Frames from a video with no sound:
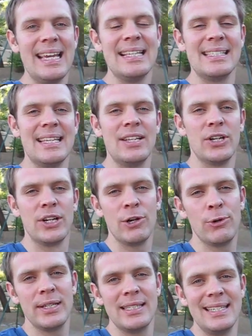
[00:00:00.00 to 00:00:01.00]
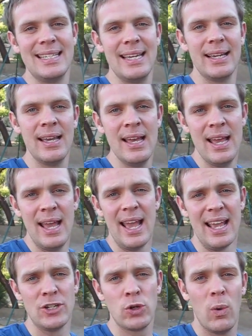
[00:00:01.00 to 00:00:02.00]
is that you're going to dig
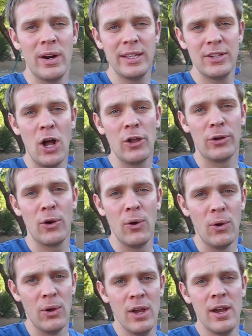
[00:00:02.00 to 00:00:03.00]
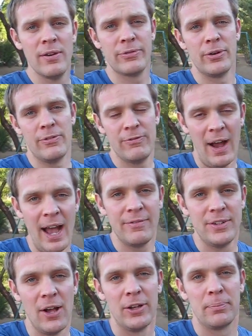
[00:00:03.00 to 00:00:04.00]
a $20 hole for a
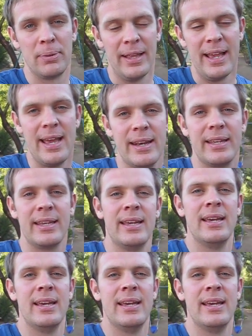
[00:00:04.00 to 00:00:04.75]
$5 plant.